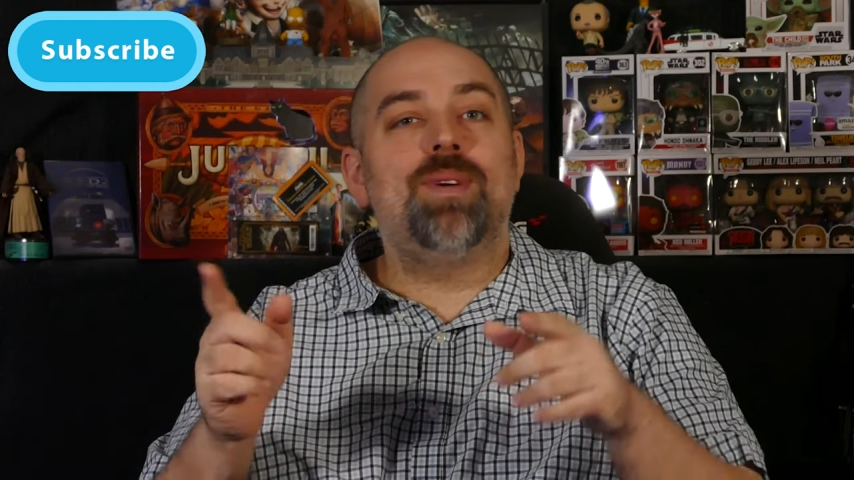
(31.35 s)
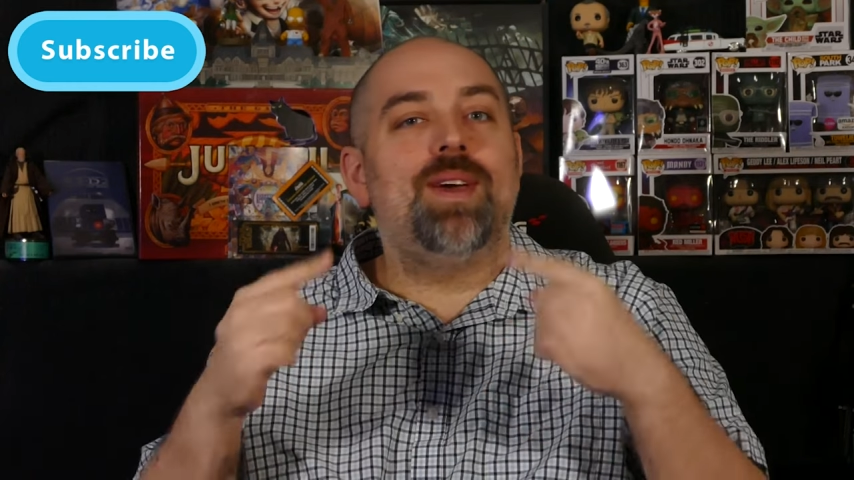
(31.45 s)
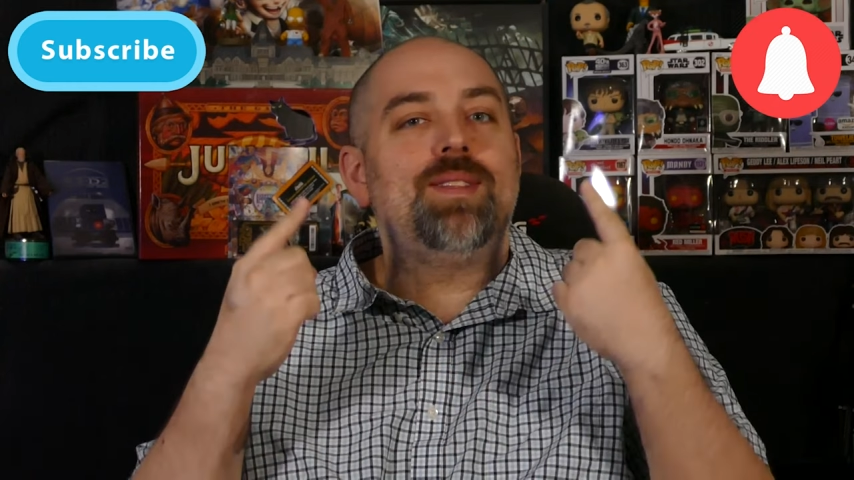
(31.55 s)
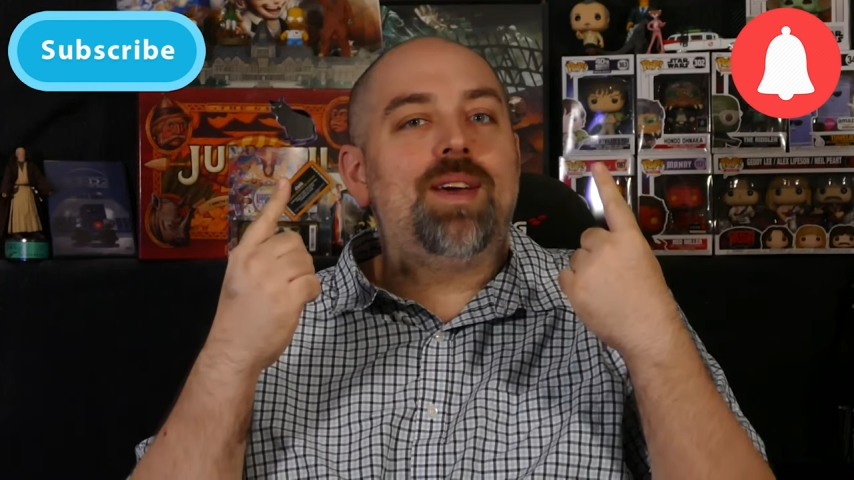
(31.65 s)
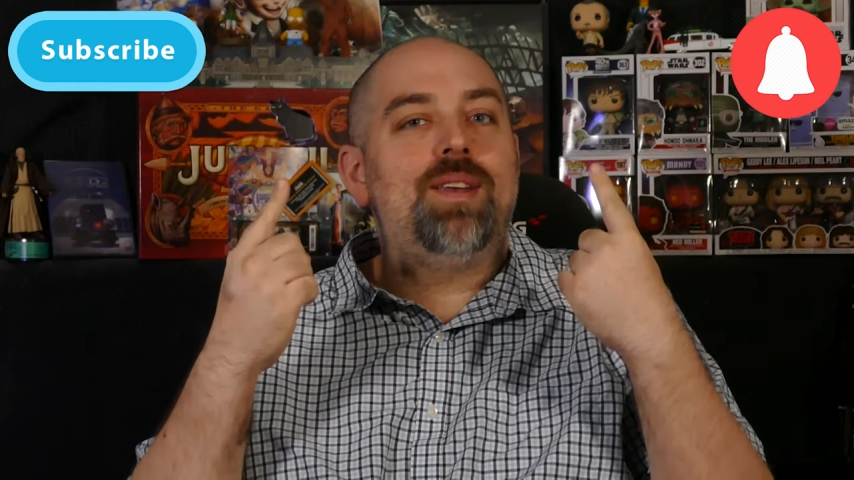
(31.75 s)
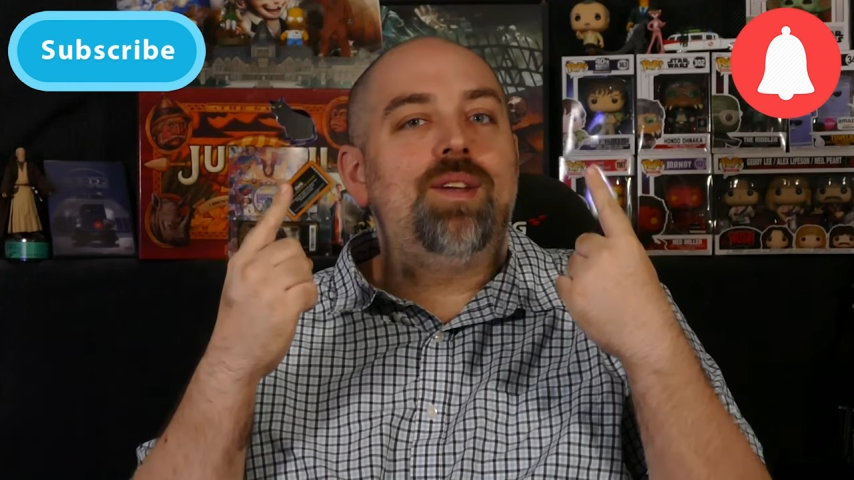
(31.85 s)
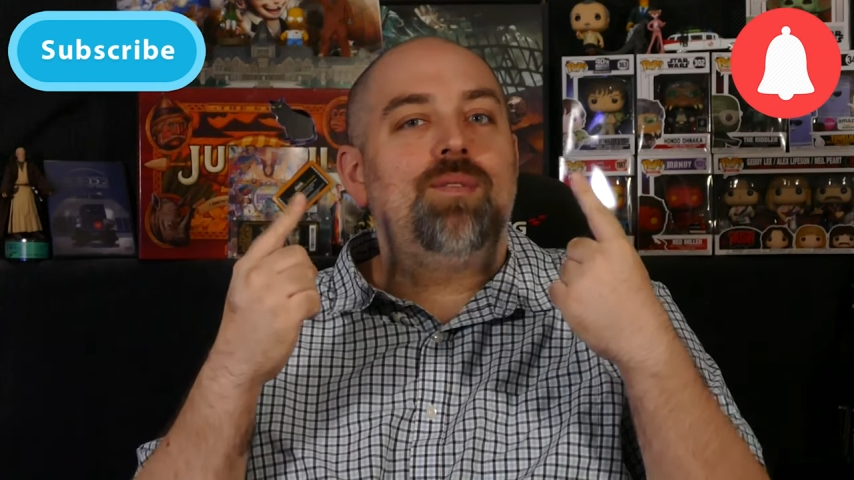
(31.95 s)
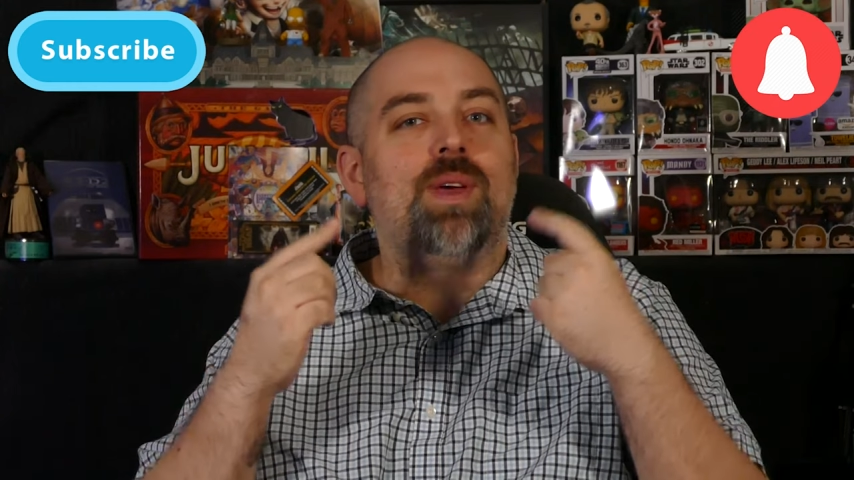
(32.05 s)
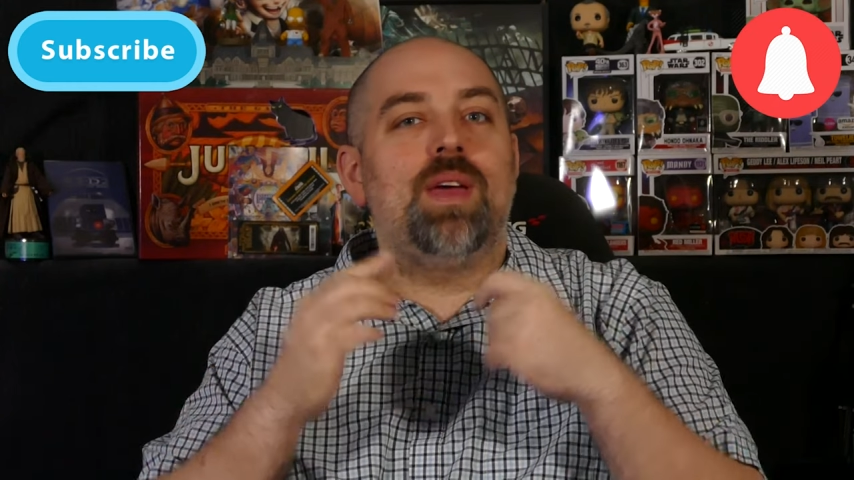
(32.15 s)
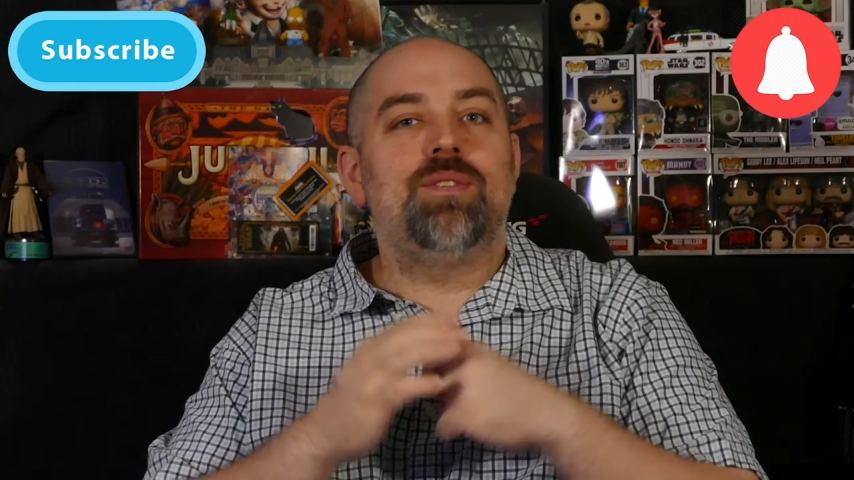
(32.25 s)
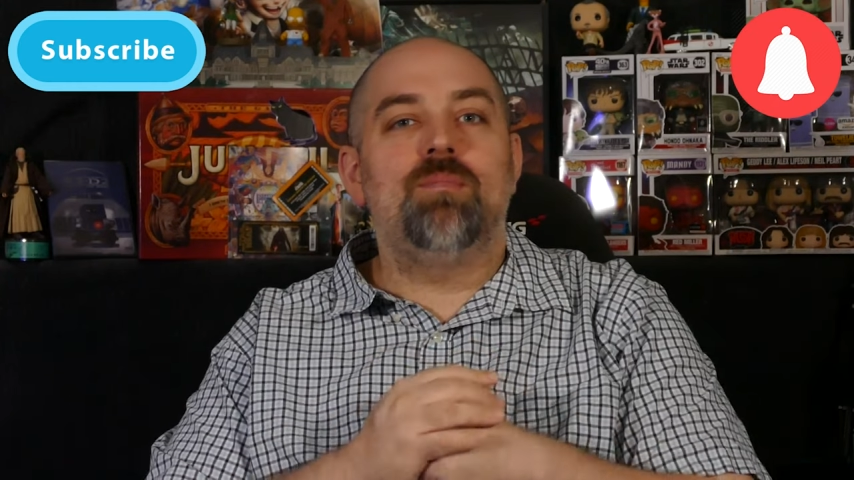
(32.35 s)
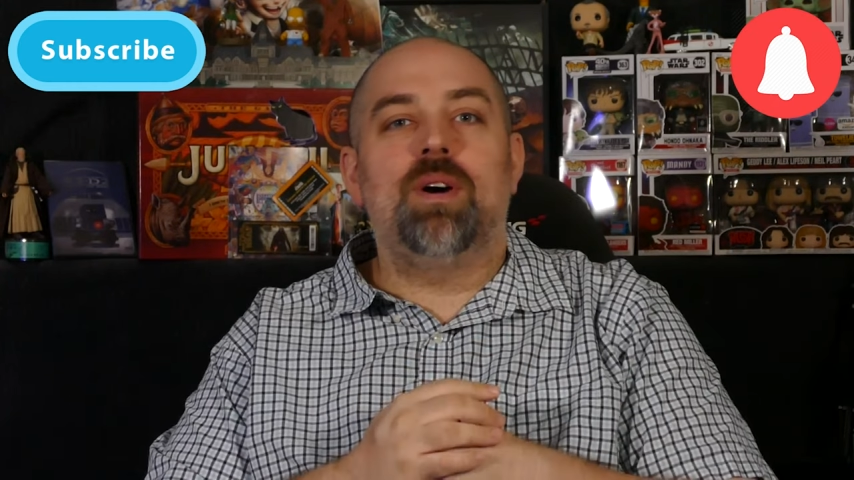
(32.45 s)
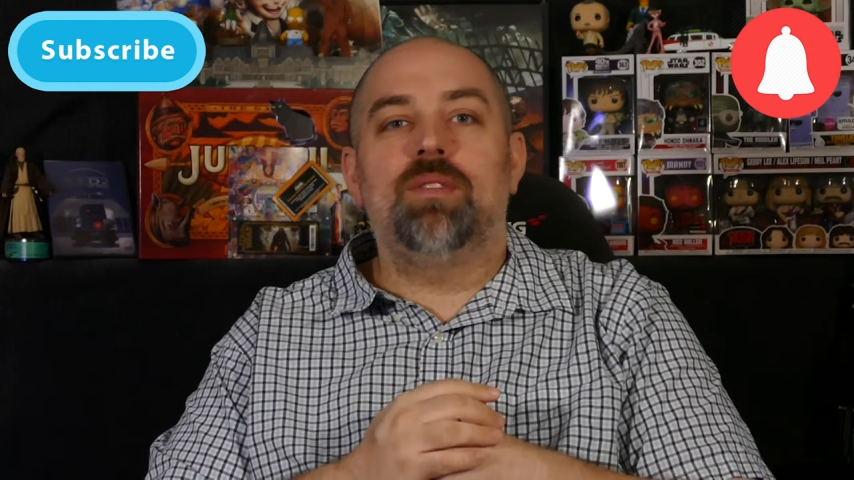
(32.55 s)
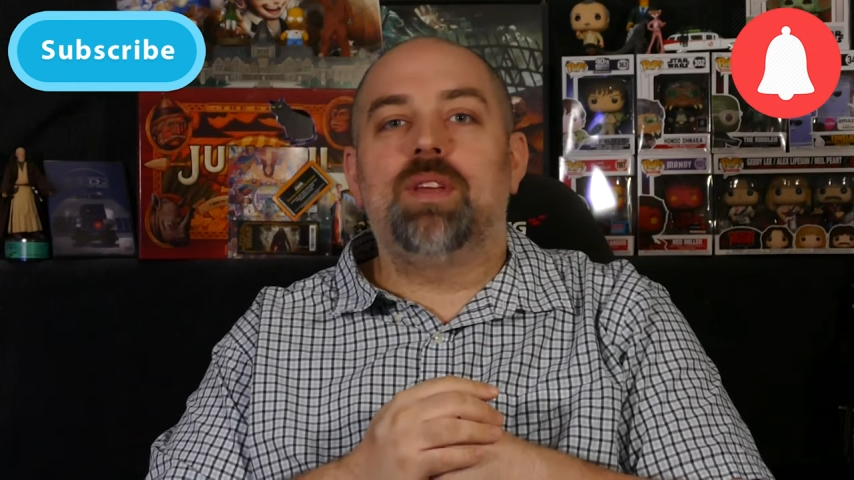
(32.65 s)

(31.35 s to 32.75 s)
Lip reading: Hit that notification bell